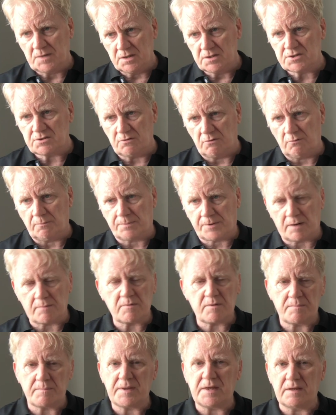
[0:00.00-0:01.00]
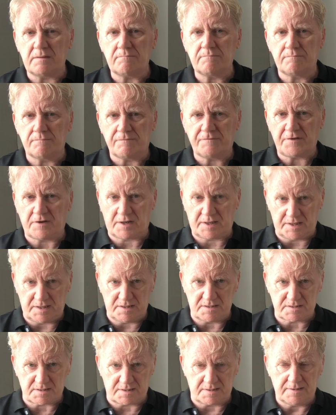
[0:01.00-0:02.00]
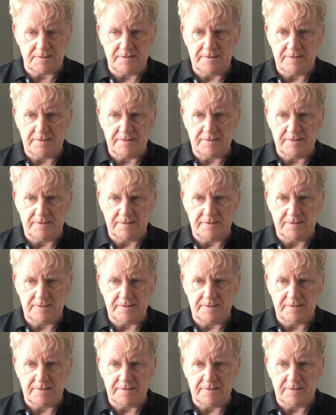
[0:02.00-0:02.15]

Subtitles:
So it will probably be fairly easy.